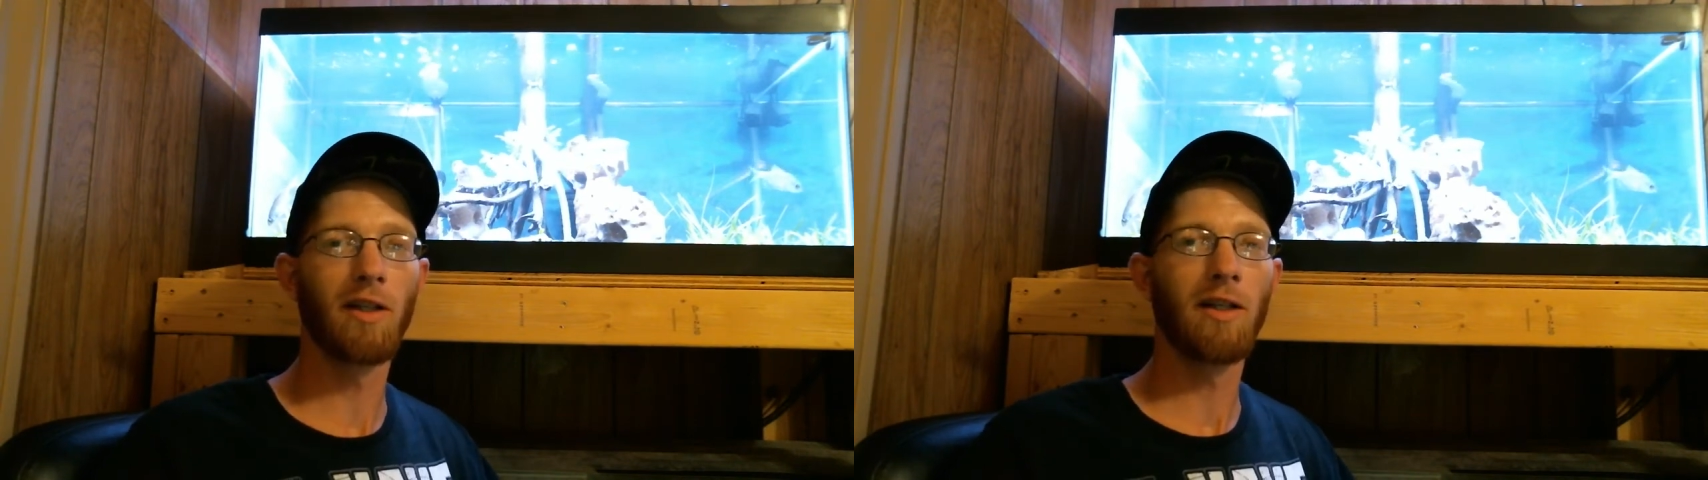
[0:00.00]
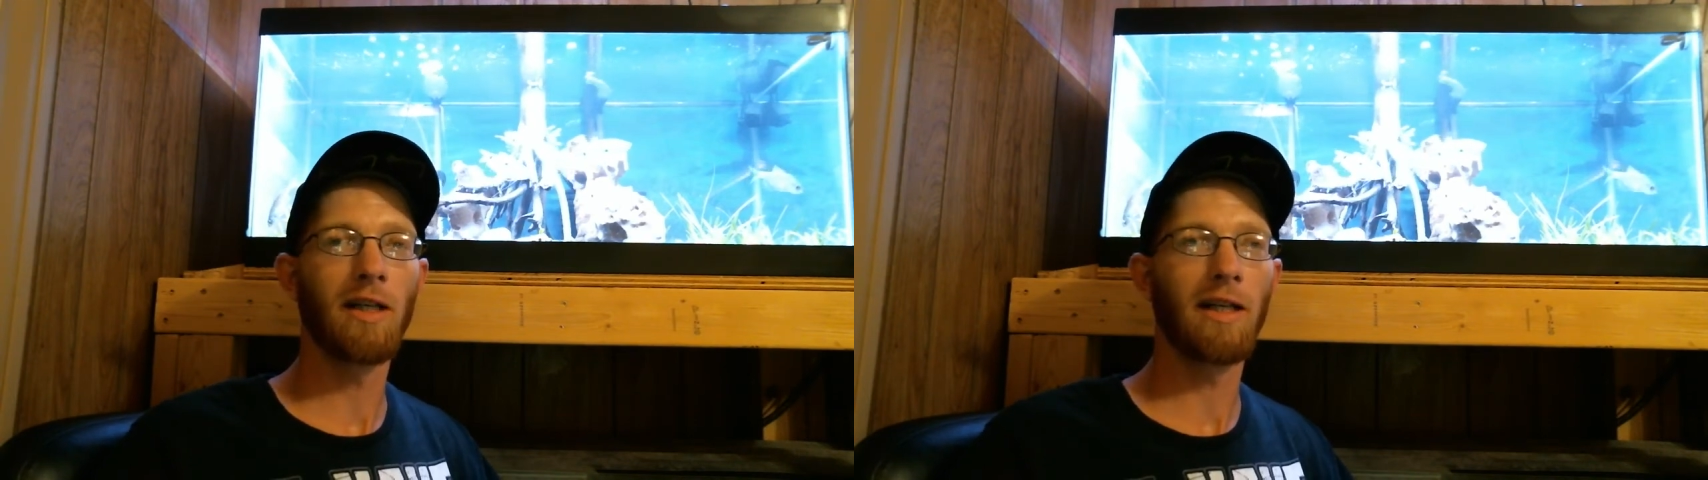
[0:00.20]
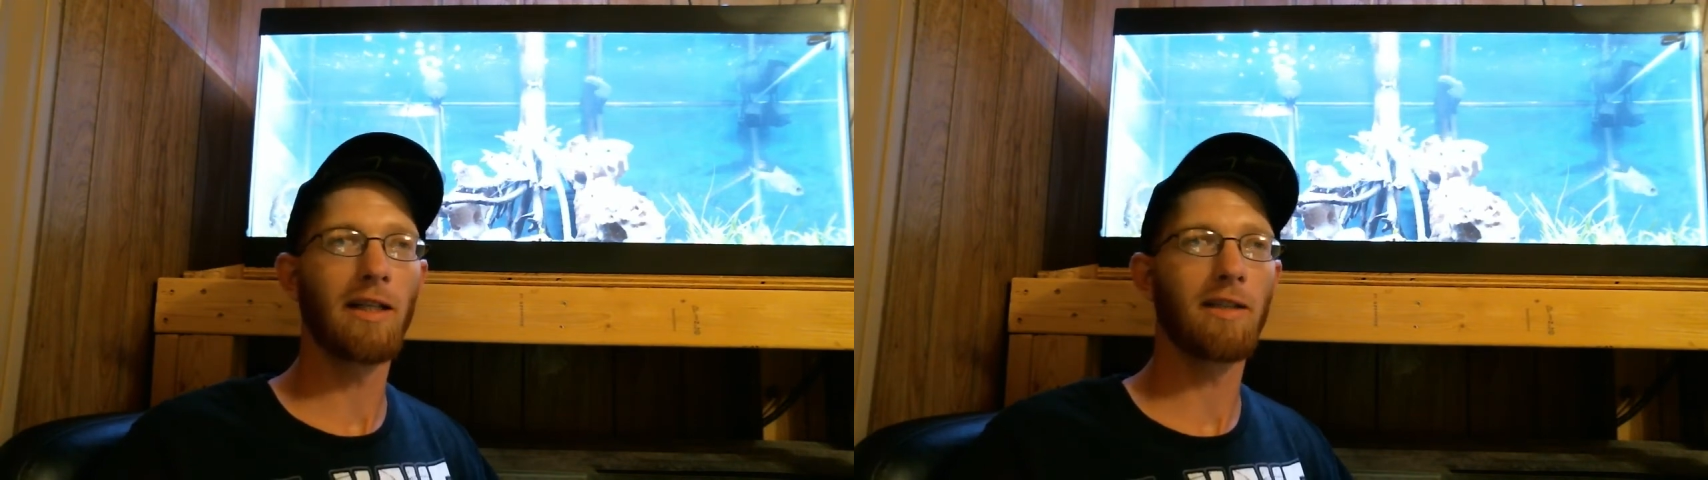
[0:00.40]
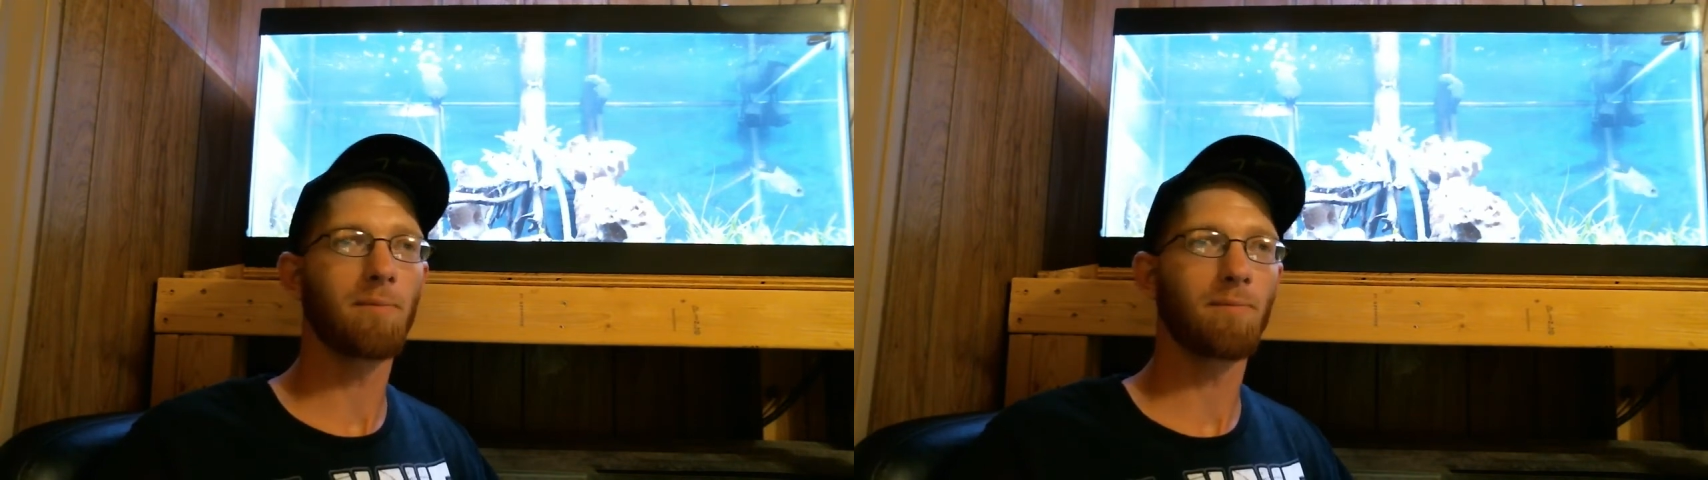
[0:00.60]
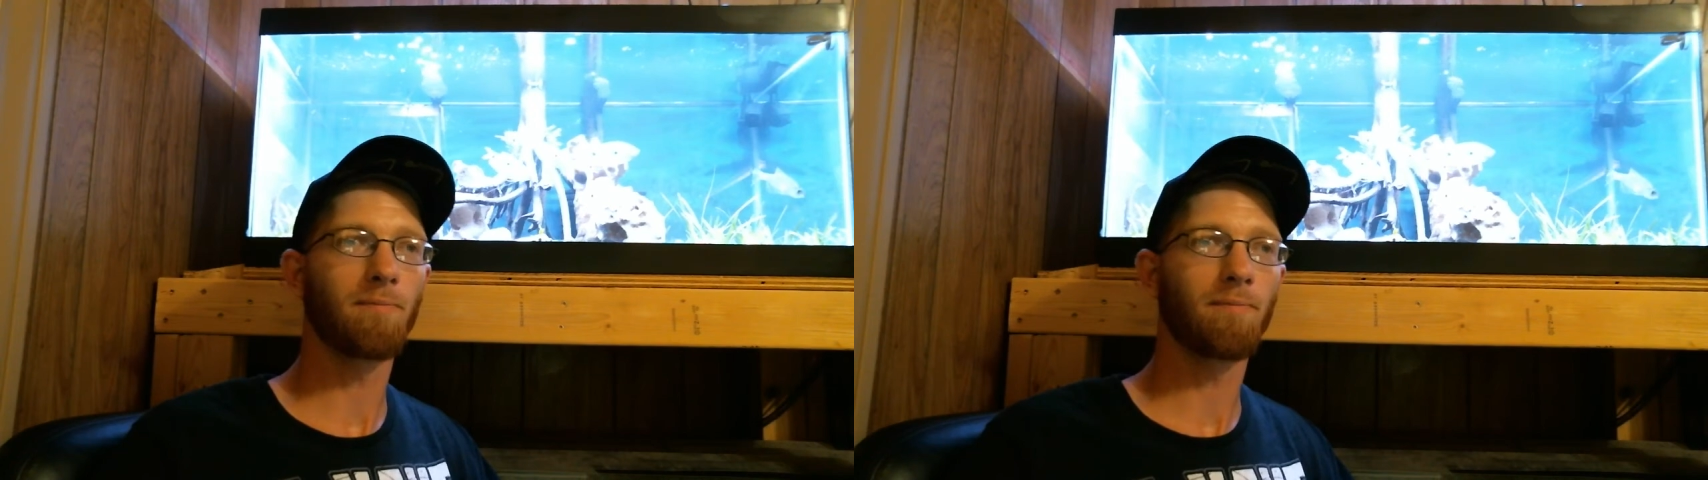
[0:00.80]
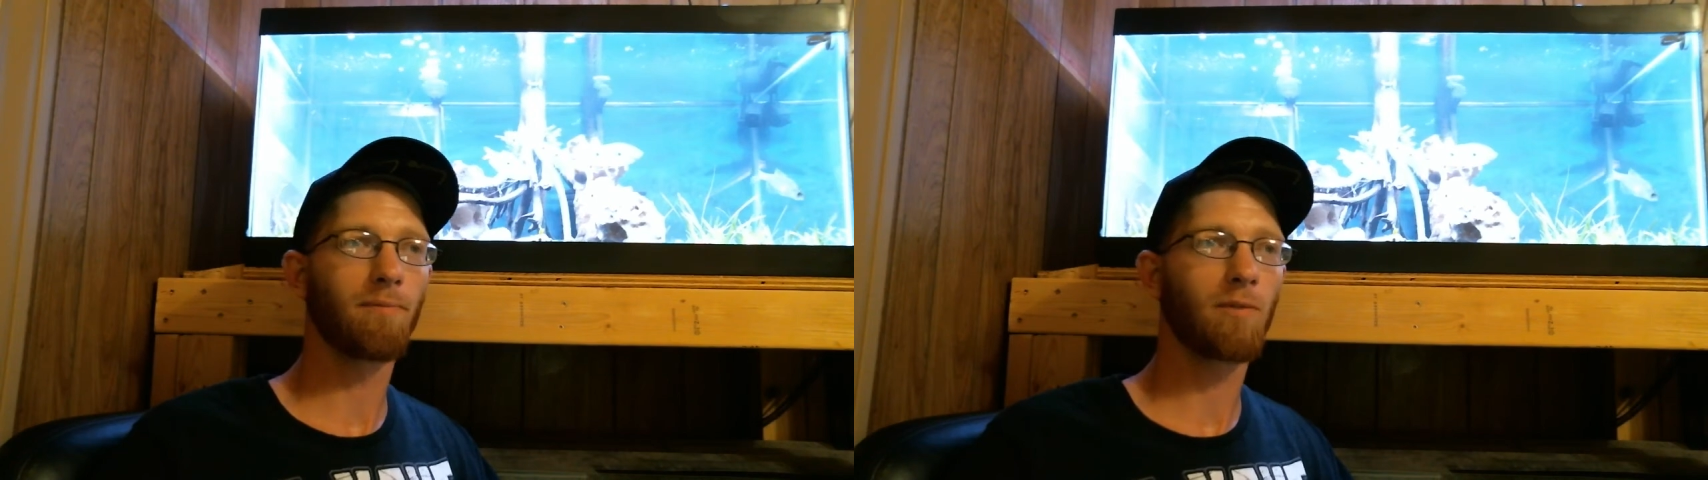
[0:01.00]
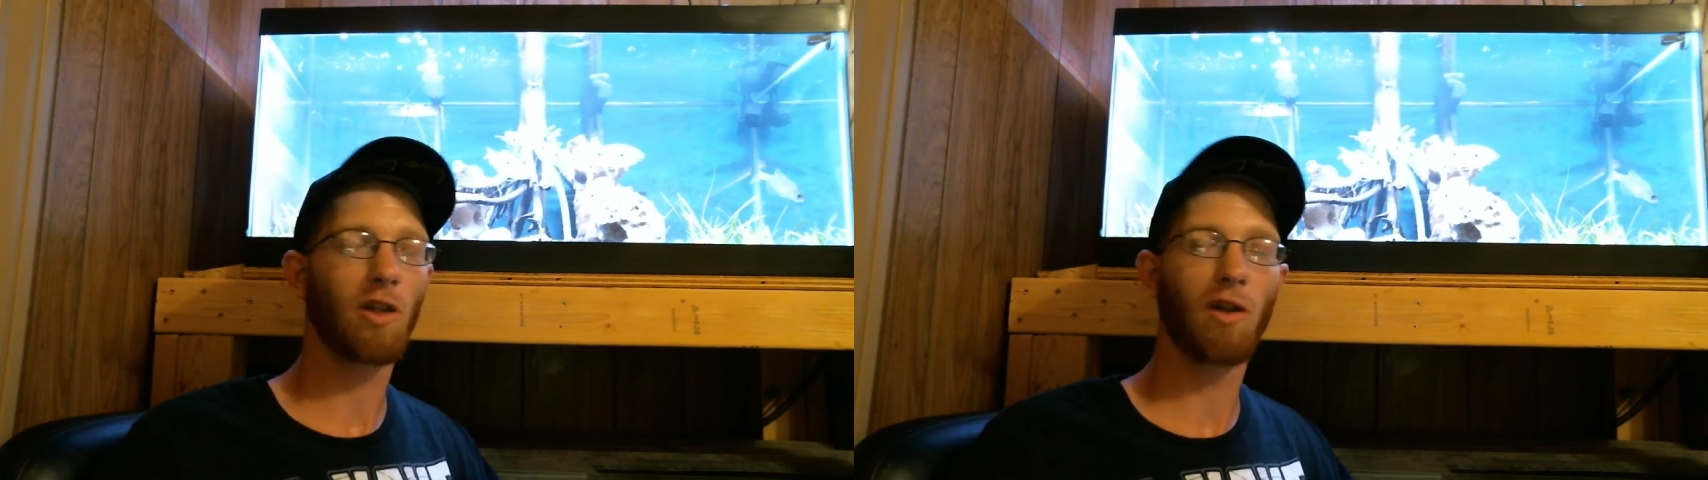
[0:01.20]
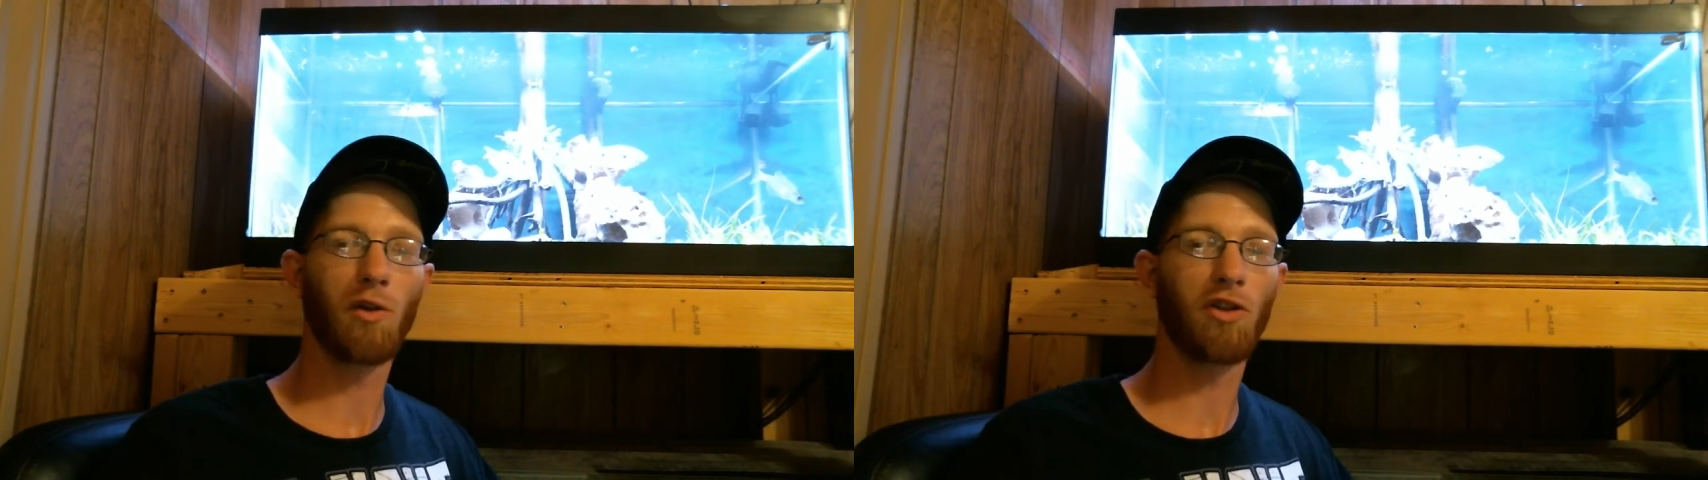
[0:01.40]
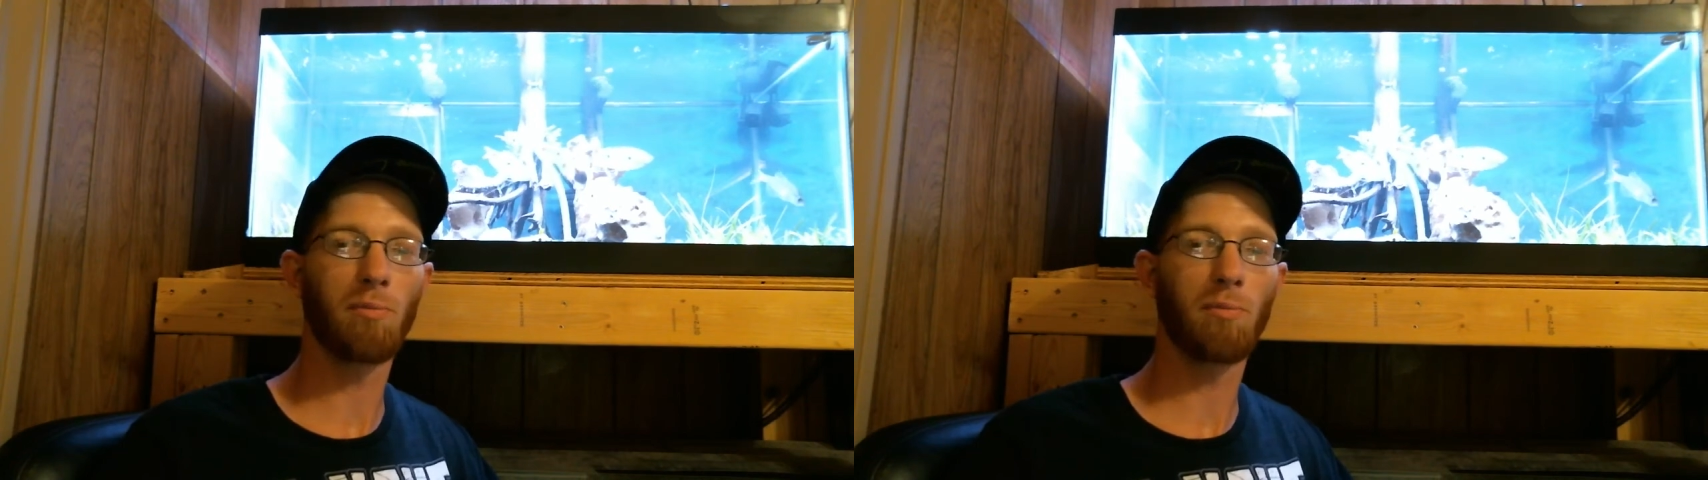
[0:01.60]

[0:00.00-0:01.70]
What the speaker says: And the closest